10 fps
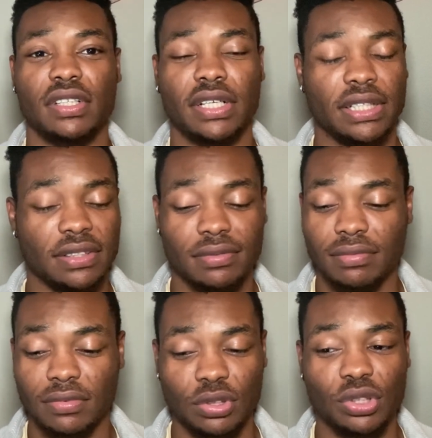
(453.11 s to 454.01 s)

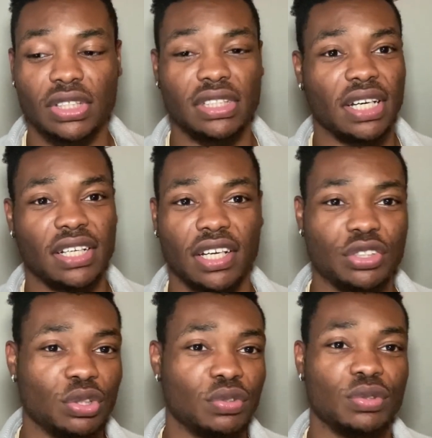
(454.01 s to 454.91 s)
And you see
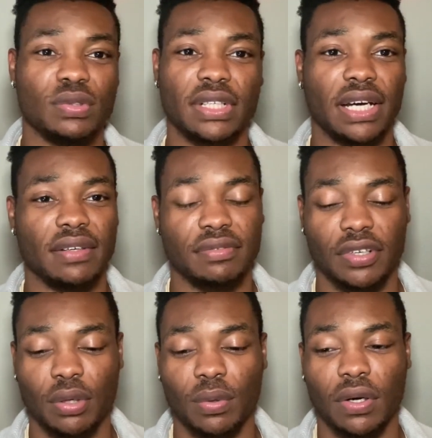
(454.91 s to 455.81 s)
Garnacho doing that
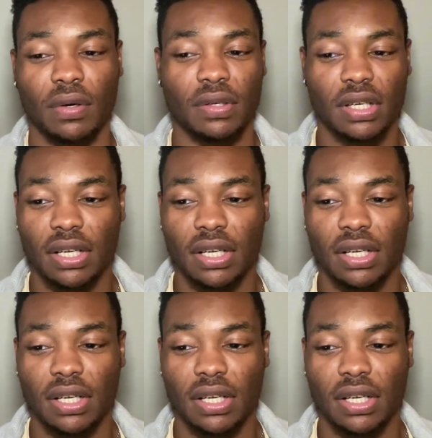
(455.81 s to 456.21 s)
very well.